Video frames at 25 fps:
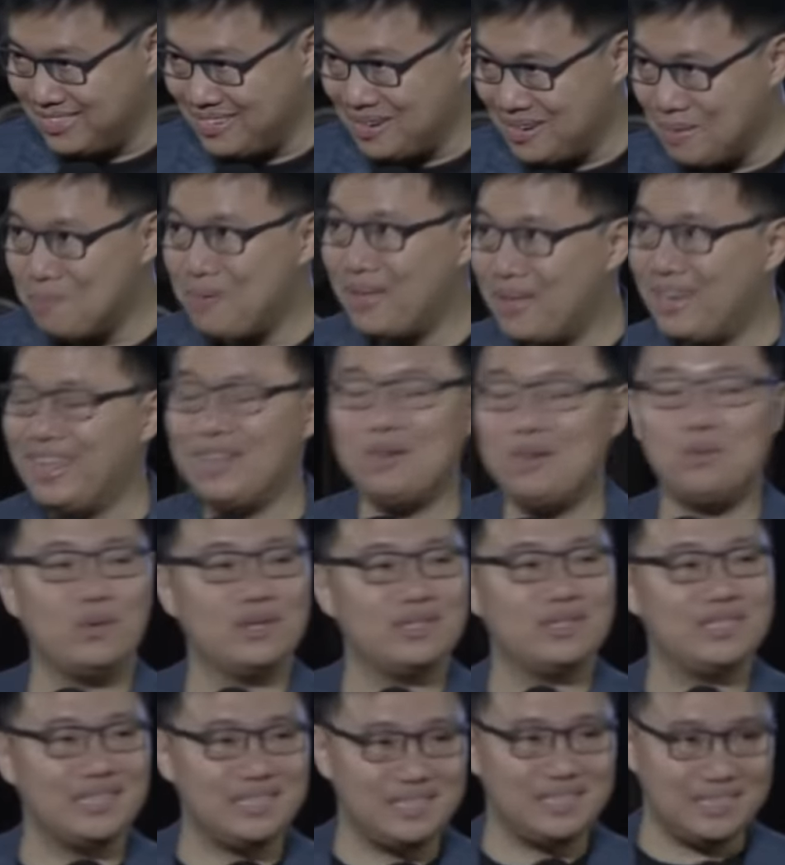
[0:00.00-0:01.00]
but it
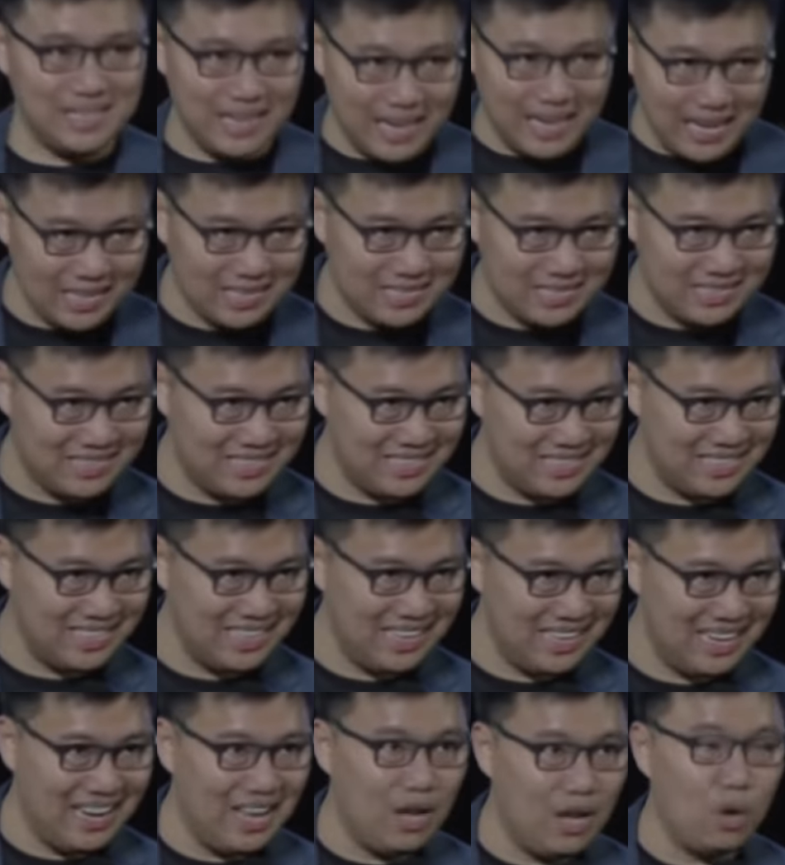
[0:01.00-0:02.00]
was a test.
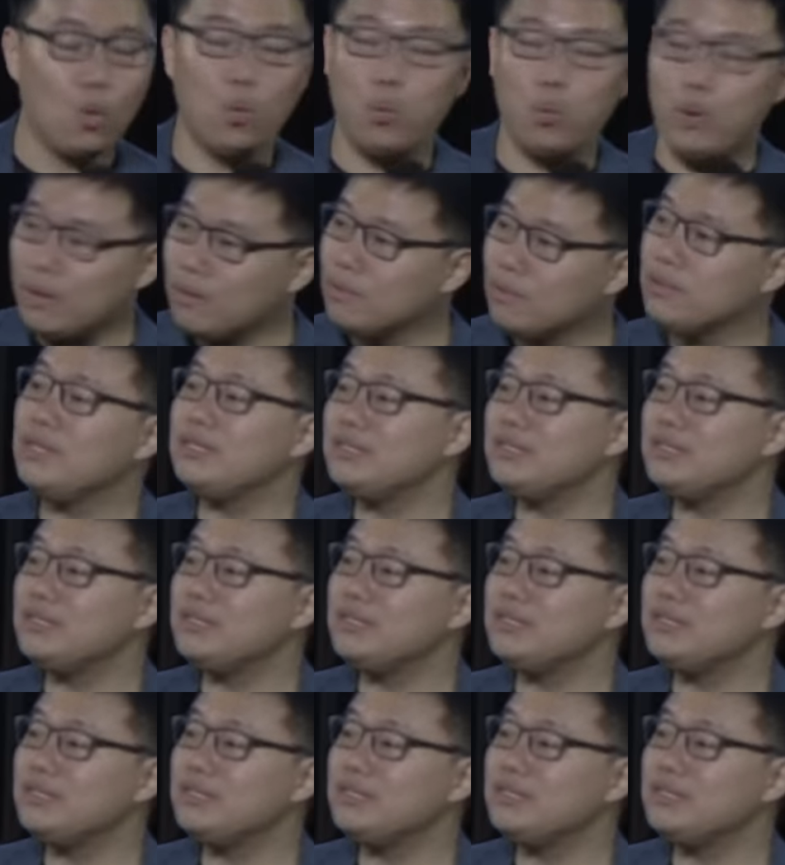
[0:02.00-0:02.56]
Will you